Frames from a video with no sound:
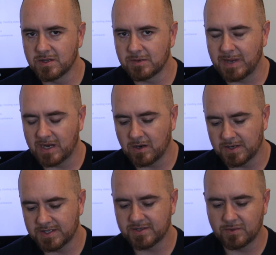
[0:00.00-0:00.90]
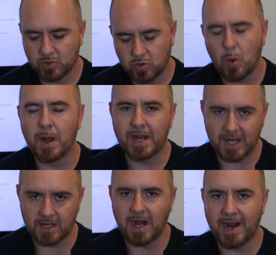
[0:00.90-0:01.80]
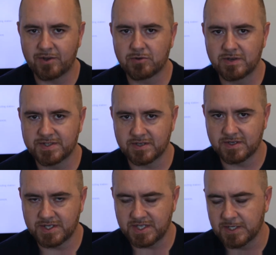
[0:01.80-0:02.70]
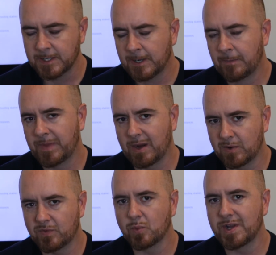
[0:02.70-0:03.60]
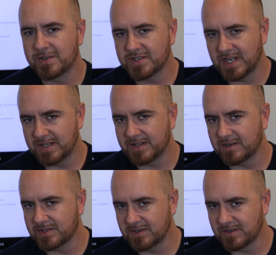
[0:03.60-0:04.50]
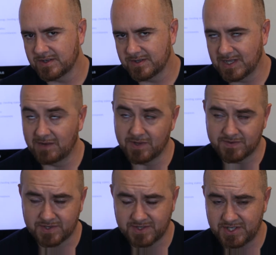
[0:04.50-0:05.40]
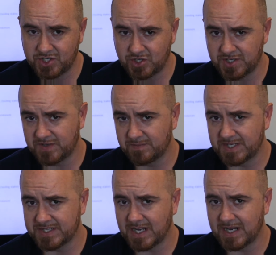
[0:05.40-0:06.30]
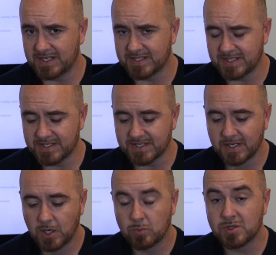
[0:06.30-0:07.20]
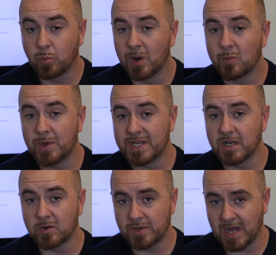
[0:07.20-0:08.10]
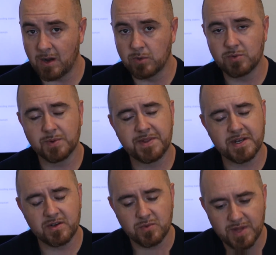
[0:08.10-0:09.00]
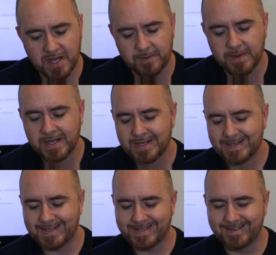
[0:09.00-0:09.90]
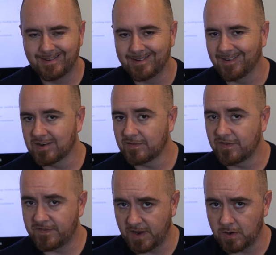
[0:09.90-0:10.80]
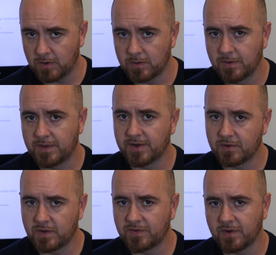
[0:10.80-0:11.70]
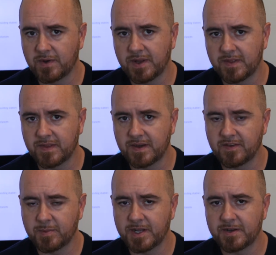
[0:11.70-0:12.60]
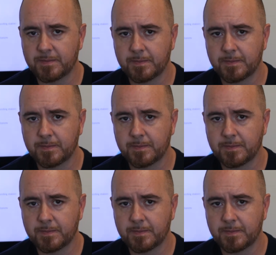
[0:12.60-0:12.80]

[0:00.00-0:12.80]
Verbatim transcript: to look back on it so again high degree of certainty However, we understand that their certain level of certainty shouldn't have been as high as it is with what we know now. With what they knew then, it's not unfair the degree of certainty that they displayed.